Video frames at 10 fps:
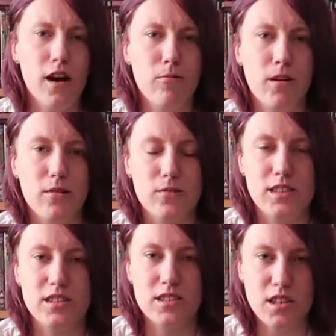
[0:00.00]
Ryan
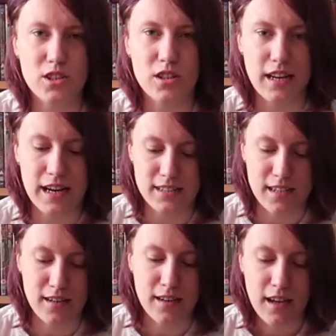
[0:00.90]
Reynolds. He's such a good
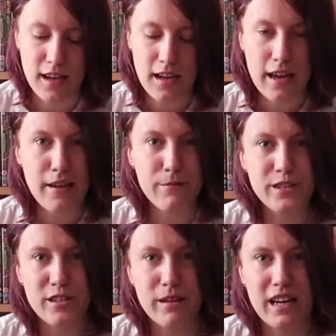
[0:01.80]
actor. Him
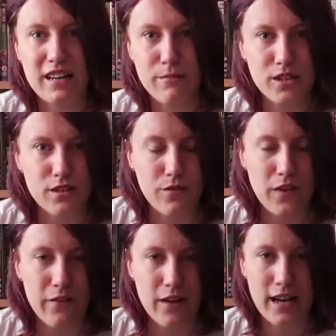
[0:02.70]
and Jim Carrey are my two
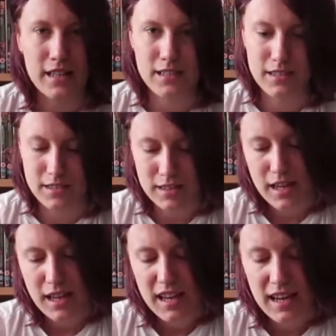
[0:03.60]
favourite actors,
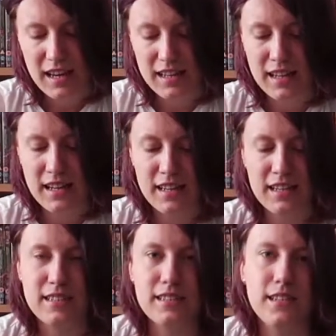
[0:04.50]
and that
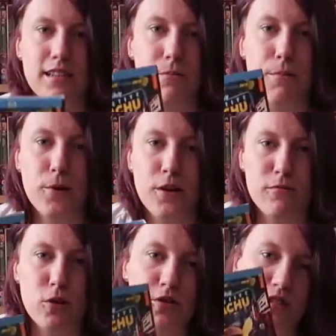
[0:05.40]
is
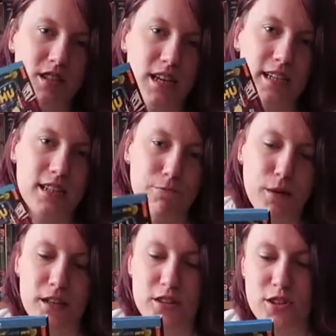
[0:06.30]
Pokemon Detective
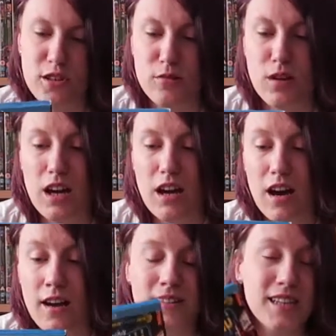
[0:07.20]
Pikachu.
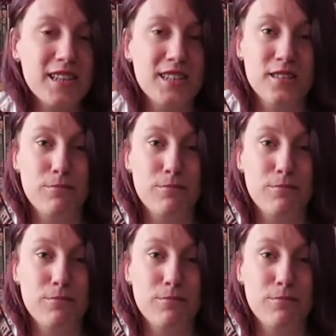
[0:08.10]
I was actually